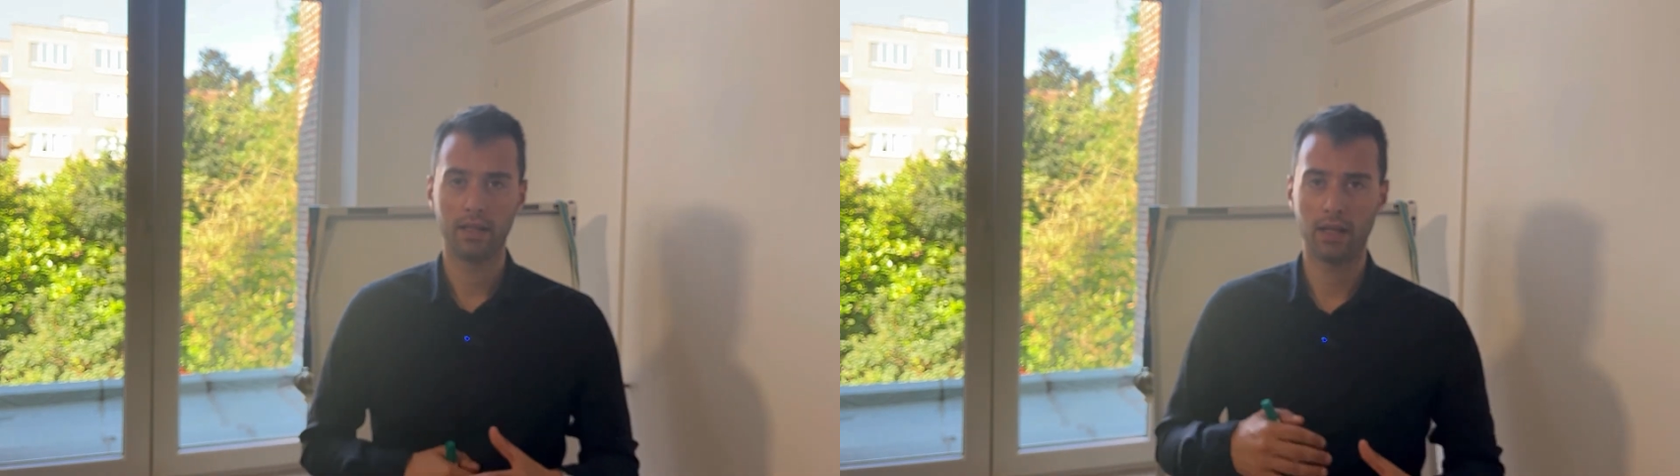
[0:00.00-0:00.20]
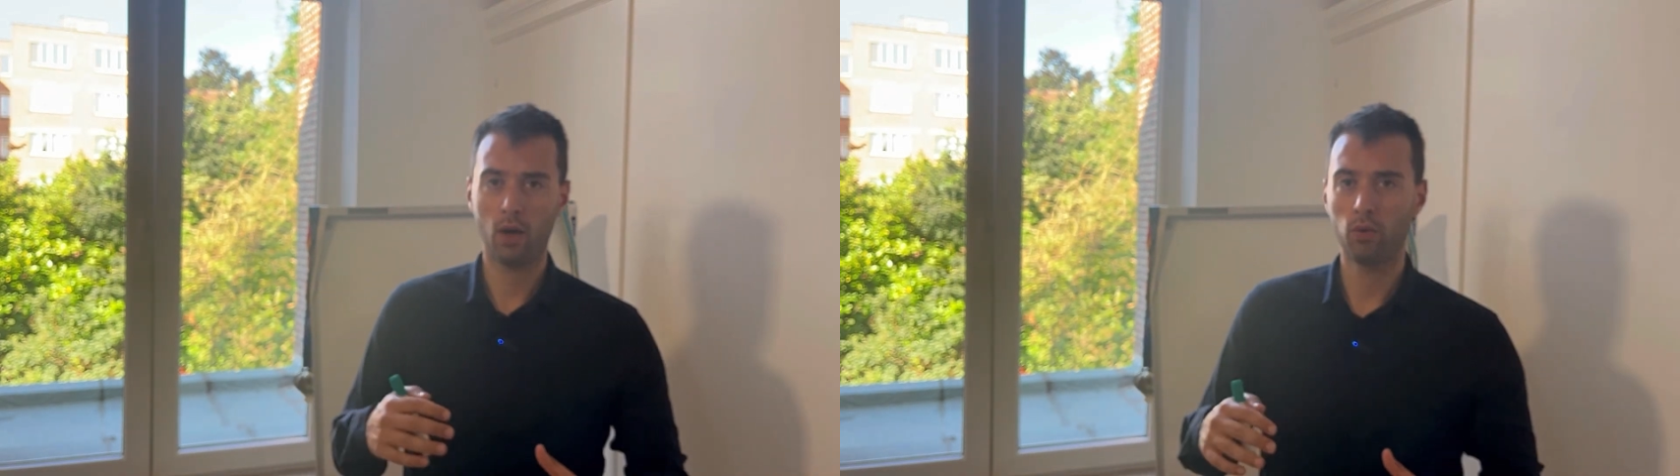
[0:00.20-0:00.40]

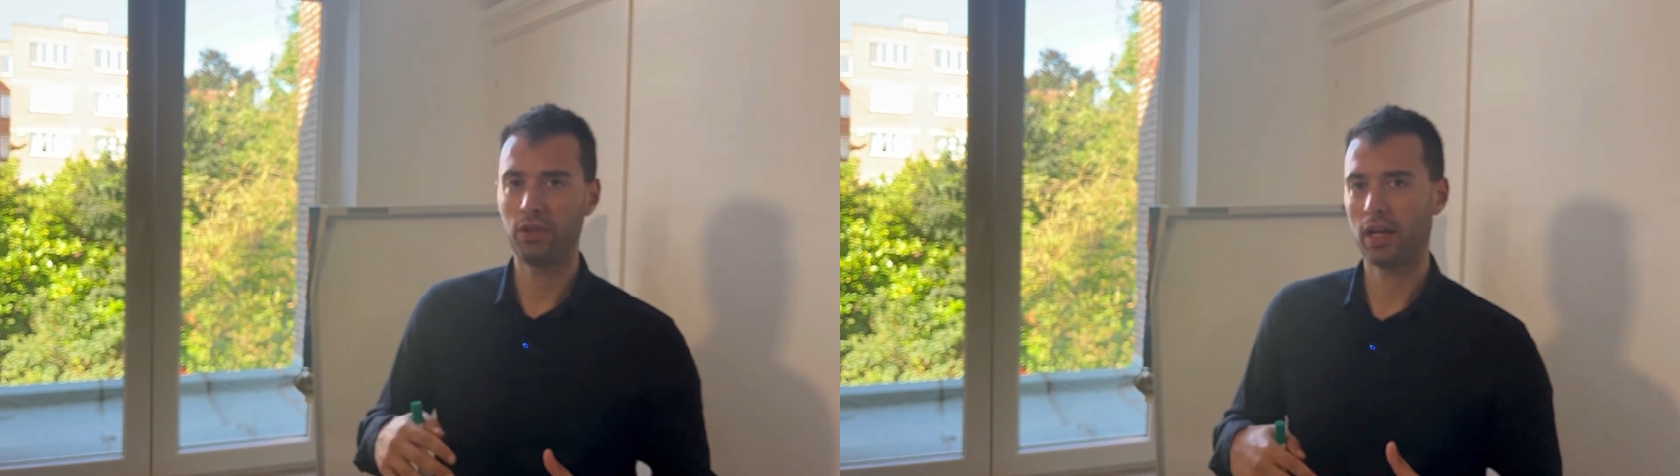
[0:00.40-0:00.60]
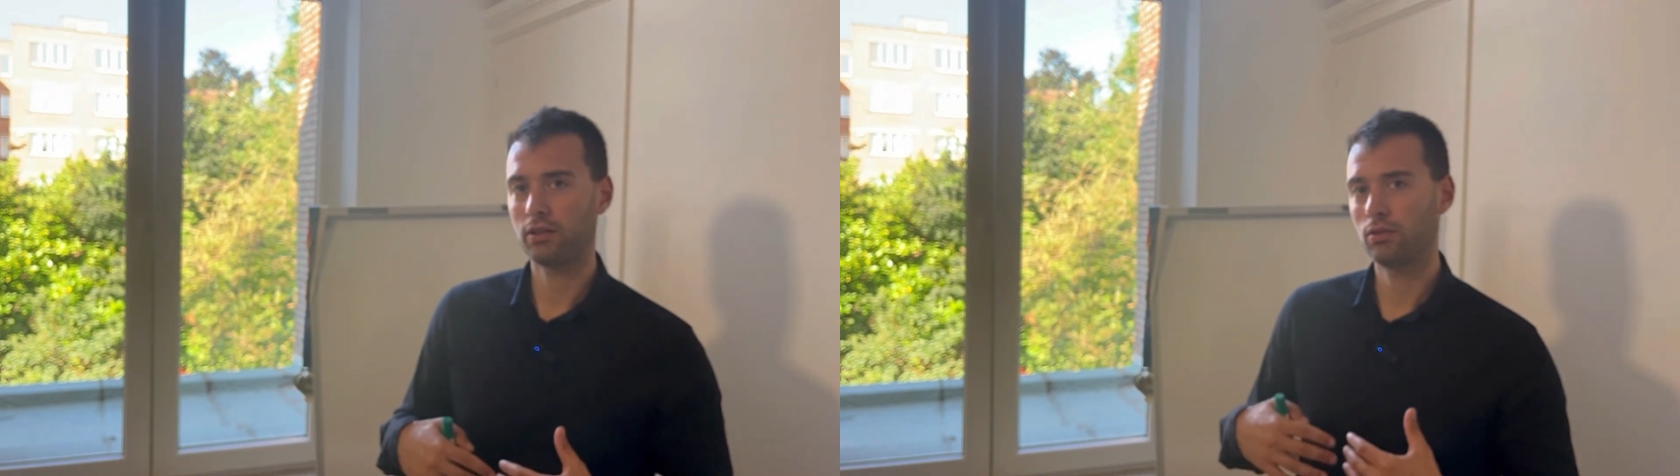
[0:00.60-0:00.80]
Now I
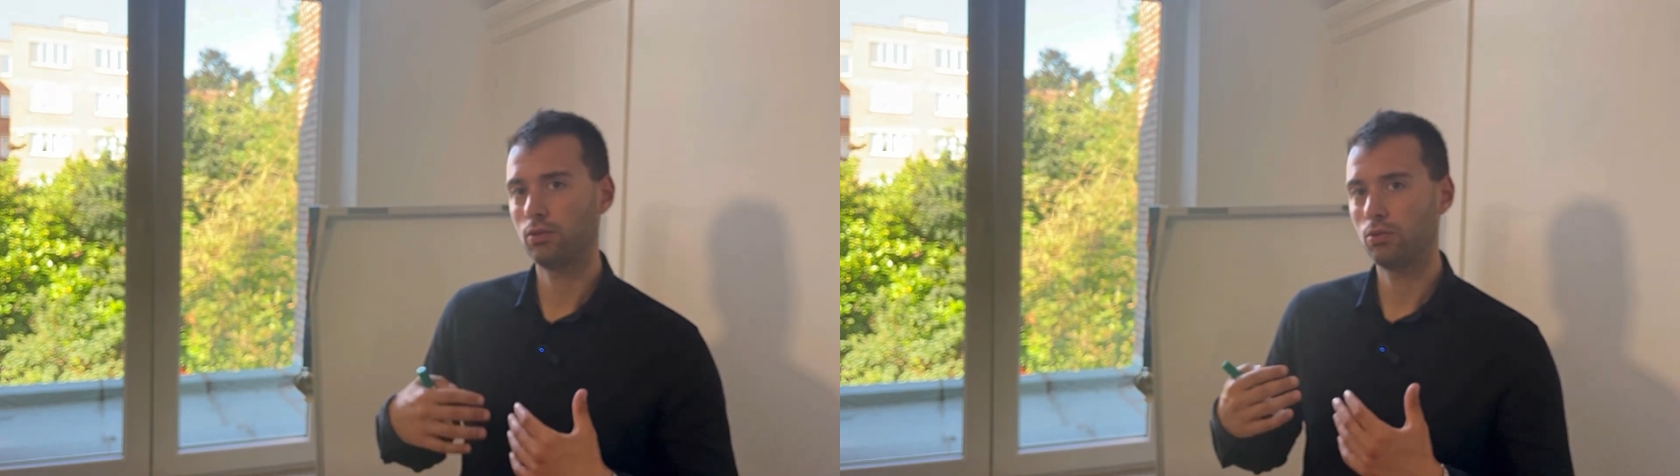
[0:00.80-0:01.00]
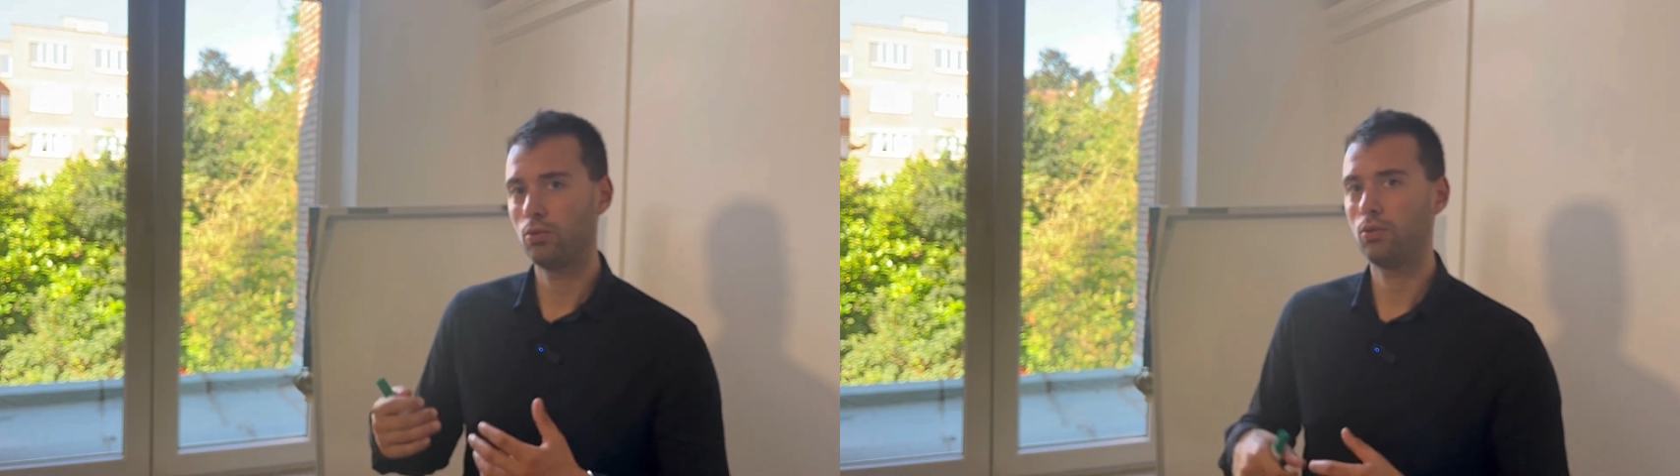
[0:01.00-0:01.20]
would like
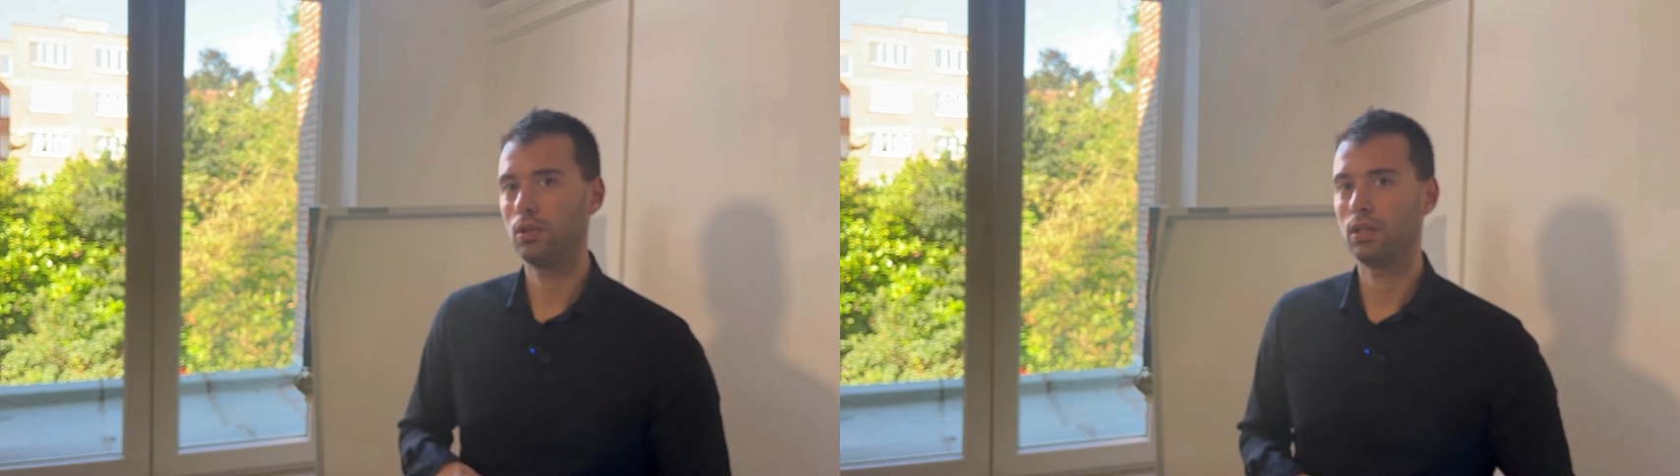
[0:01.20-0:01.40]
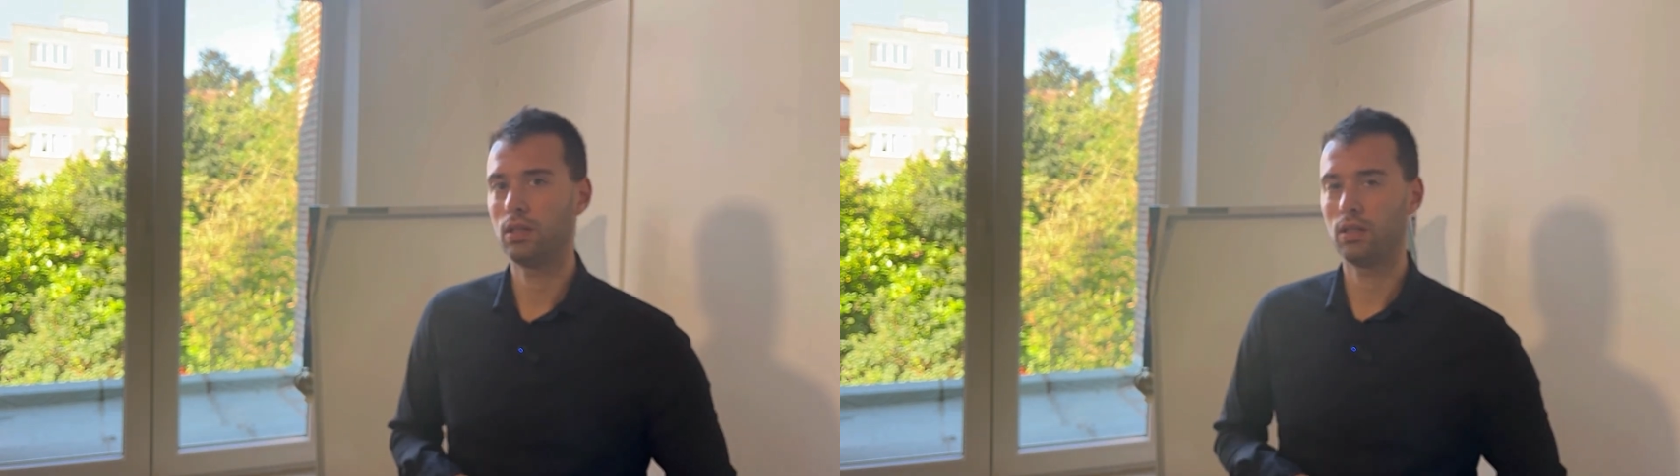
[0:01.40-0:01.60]
to
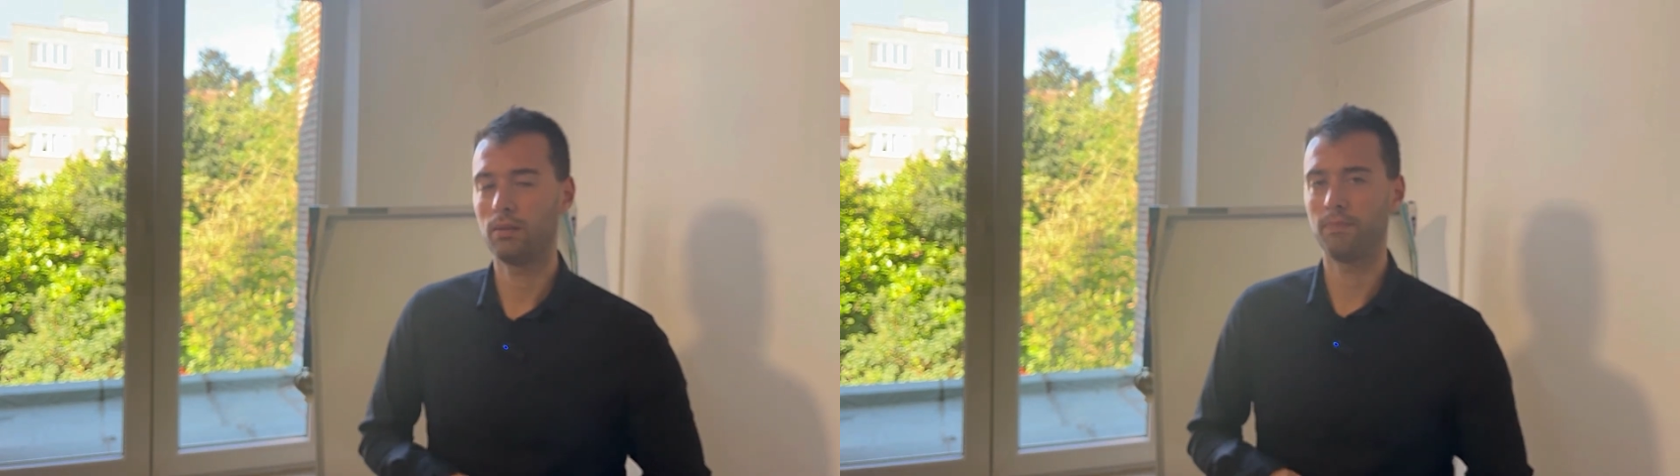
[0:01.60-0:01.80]
do a